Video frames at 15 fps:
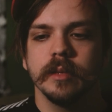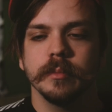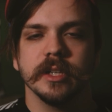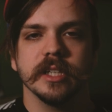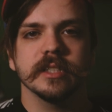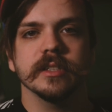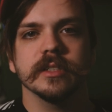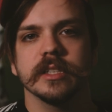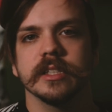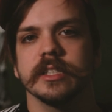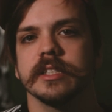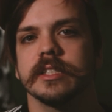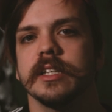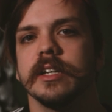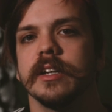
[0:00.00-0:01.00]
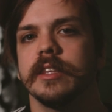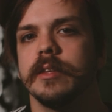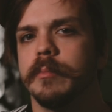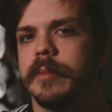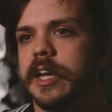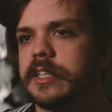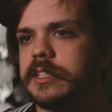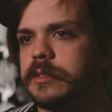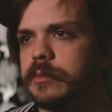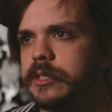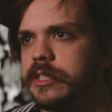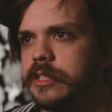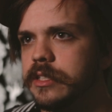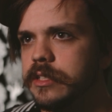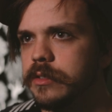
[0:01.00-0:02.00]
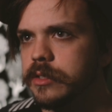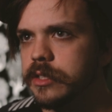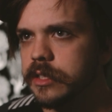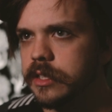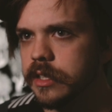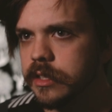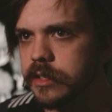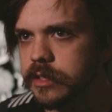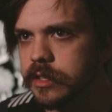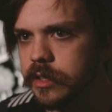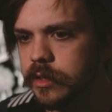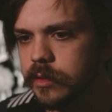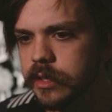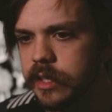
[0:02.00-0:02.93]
But I still suggest carrying the best, which is usually also